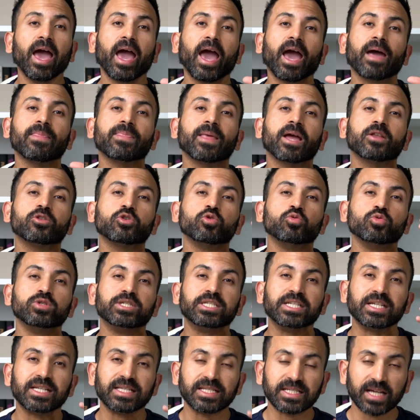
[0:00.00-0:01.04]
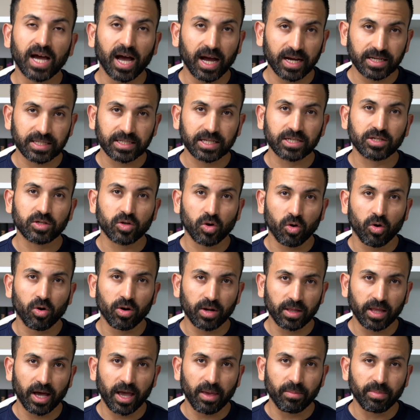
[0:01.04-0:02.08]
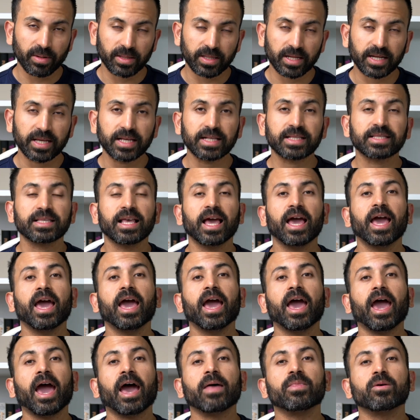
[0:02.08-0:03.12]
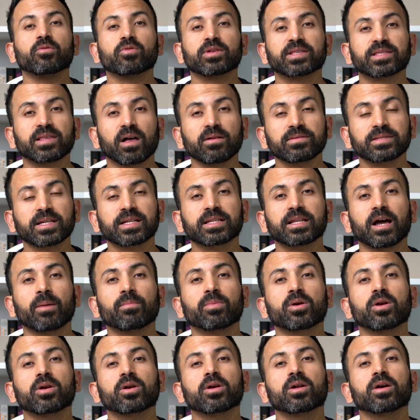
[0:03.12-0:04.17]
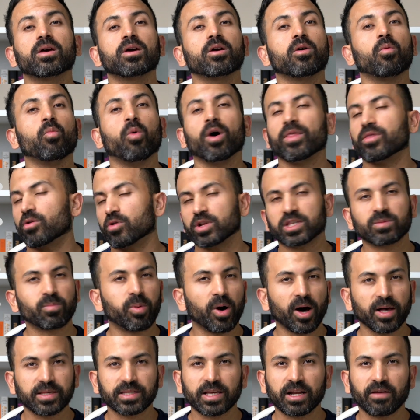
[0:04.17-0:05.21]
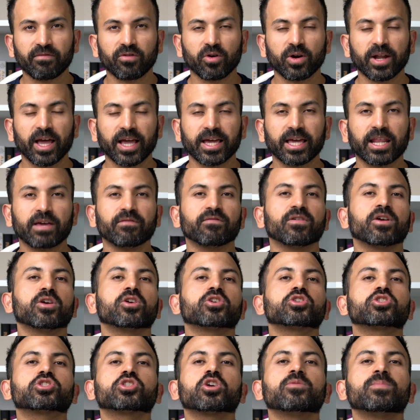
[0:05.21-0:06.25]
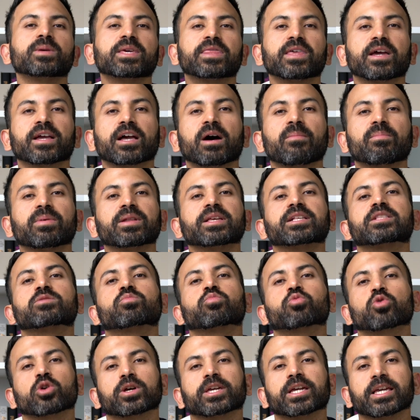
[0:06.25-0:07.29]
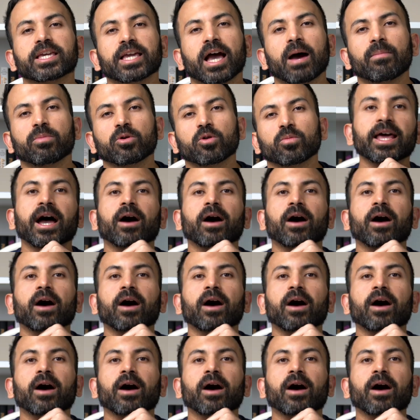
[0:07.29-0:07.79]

and then you deduct current liabilities, and the resulting number, whether it's positive or negative, should be the company's working capital.